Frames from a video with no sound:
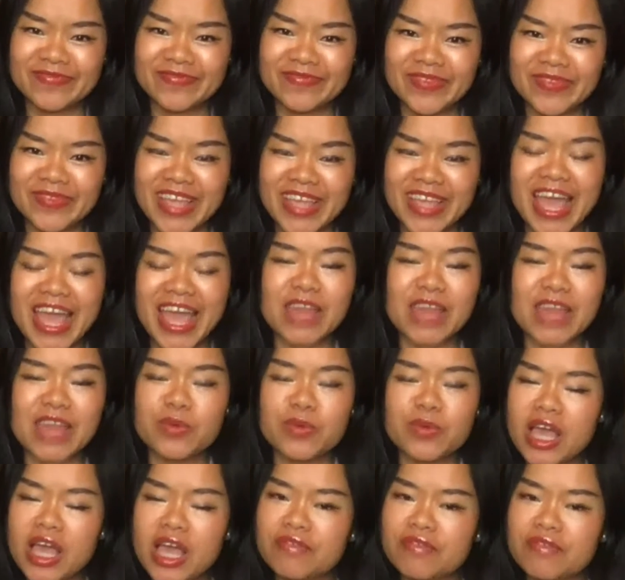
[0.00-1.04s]
And we have
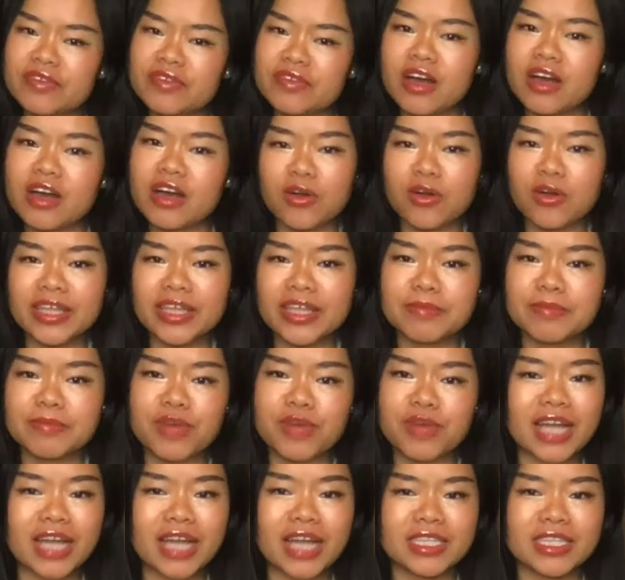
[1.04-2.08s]
already
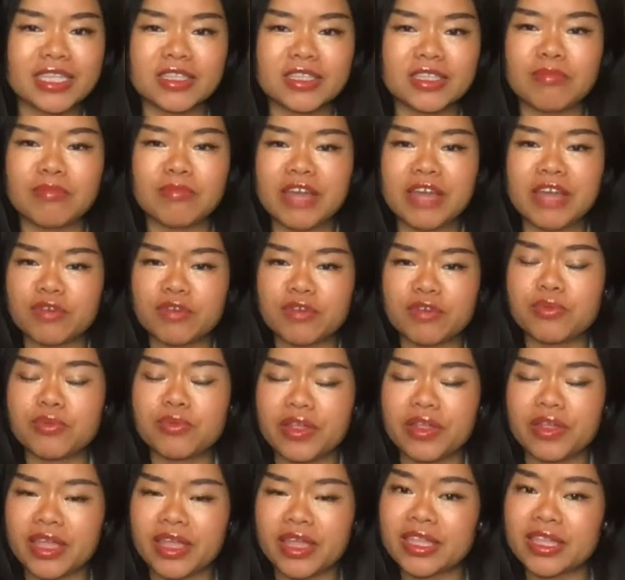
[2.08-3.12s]
practiced mindful breathing
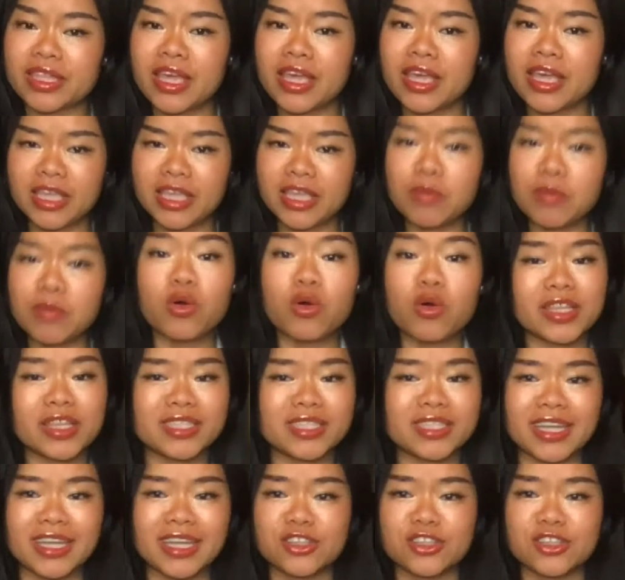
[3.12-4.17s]
in the morning
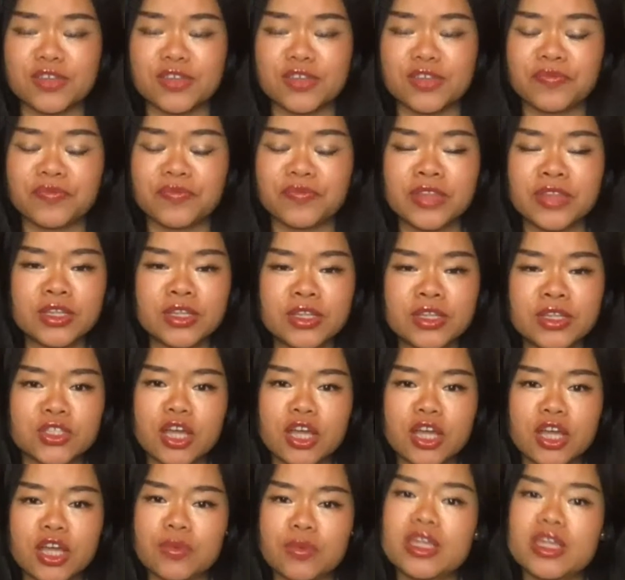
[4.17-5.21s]
session, start
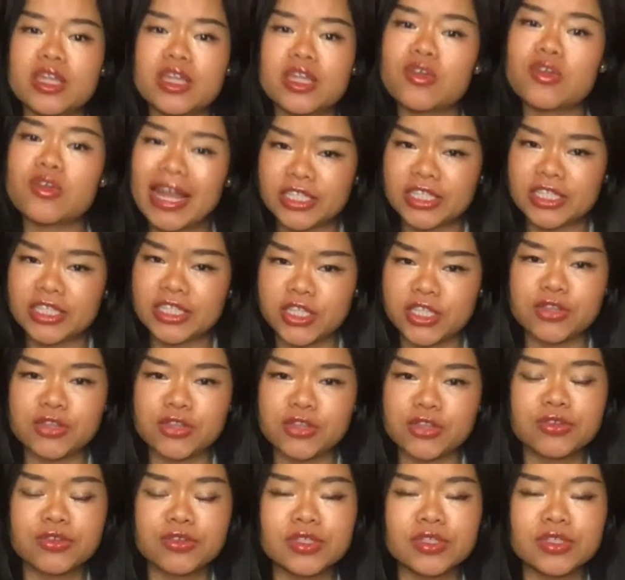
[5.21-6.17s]
with gratitude,